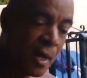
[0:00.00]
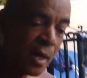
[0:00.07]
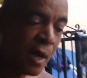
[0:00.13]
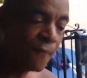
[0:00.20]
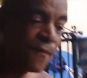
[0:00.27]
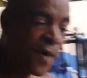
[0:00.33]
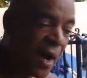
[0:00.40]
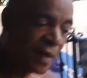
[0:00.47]
A
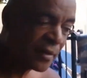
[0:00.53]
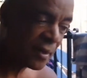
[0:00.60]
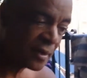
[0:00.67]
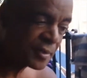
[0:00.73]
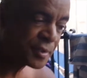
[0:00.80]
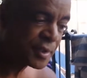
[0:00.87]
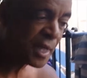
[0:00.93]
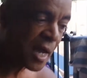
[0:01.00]

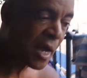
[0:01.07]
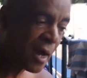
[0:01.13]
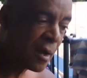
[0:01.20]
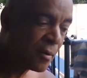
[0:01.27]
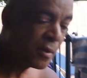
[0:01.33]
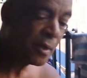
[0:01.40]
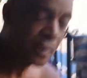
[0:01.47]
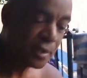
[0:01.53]
fatherless
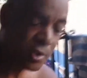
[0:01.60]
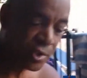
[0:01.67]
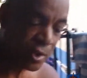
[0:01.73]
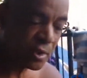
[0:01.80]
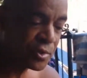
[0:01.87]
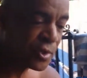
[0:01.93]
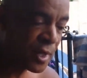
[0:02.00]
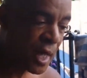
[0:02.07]
child. The
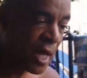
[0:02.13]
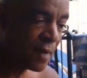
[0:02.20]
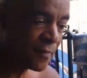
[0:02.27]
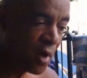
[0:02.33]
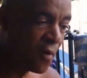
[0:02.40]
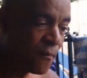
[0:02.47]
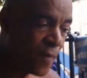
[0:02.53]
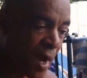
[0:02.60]
children have
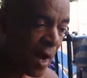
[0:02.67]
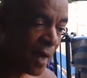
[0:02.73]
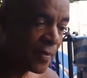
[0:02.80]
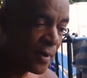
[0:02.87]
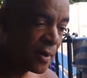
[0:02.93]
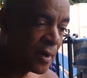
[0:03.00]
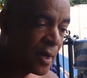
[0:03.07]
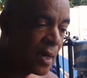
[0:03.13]
no father.